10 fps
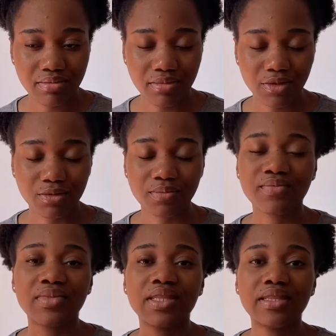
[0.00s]
You know,
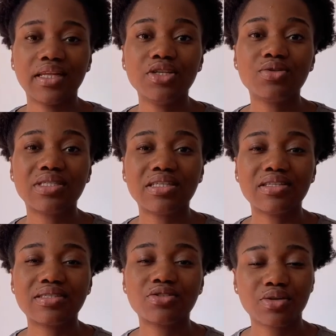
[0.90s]
they need to see
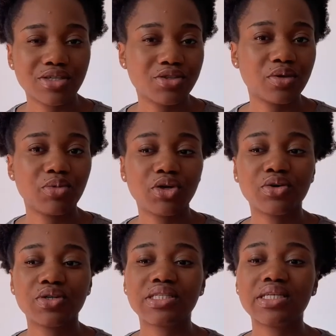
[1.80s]
this transcript
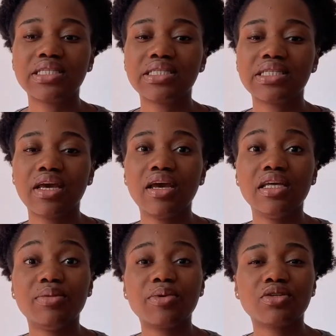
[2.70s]
because it
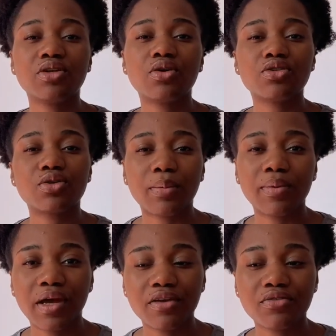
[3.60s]
depends on the course you're
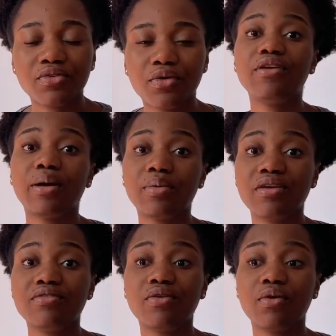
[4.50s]
applying for. You're
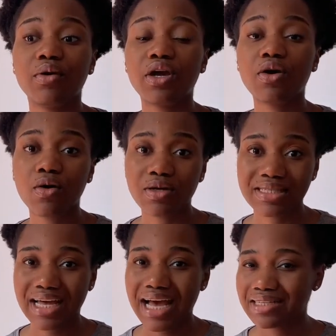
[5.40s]
applying for a course
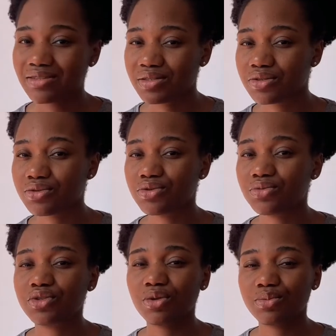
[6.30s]
that has nothing to do
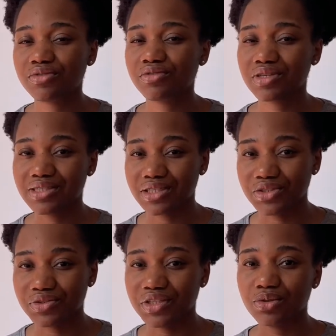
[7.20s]
with your previous
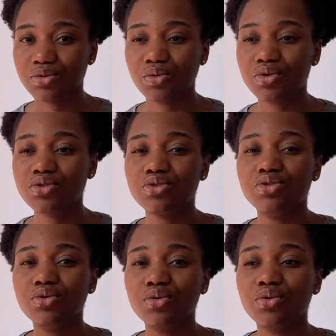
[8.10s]
degree. They would want to
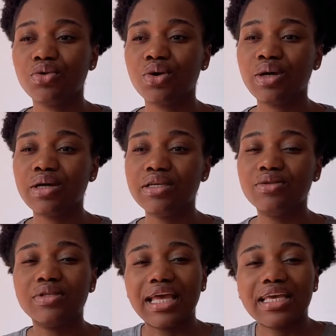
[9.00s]
know,
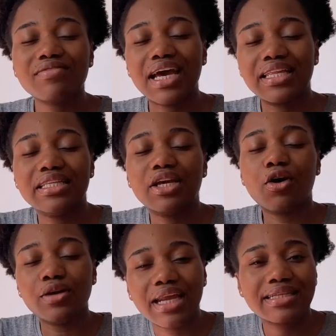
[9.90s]
like if you had any
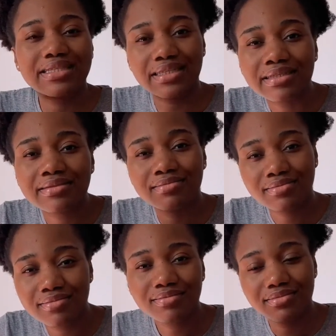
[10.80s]
connecting
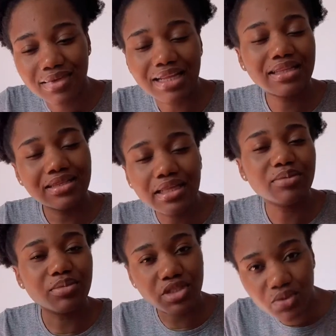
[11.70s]
anything in
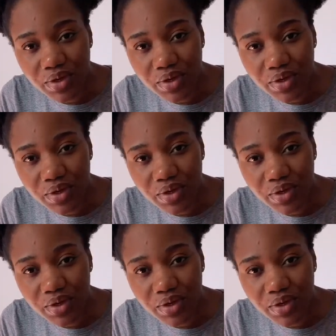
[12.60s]
between.